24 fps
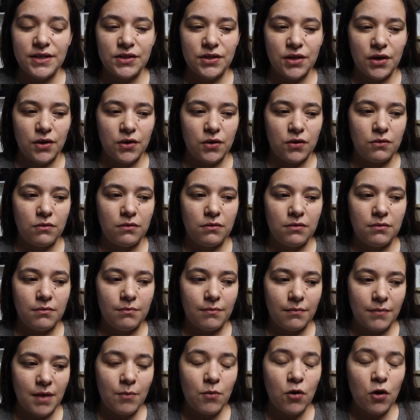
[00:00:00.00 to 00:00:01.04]
So
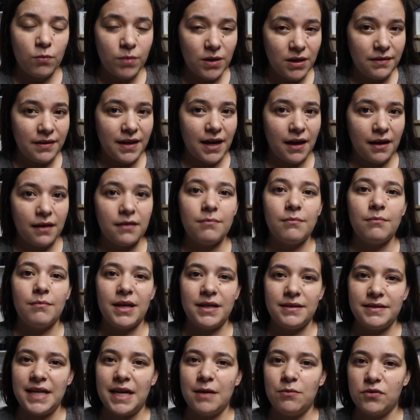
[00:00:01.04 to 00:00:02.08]
I'm hoping that
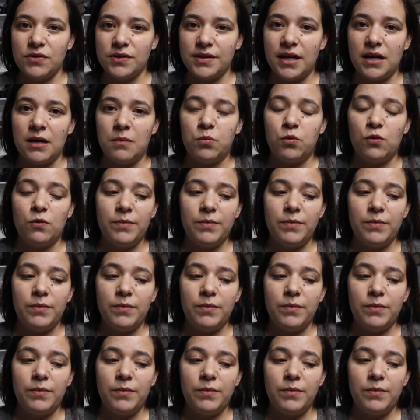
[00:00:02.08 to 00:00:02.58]
my table setup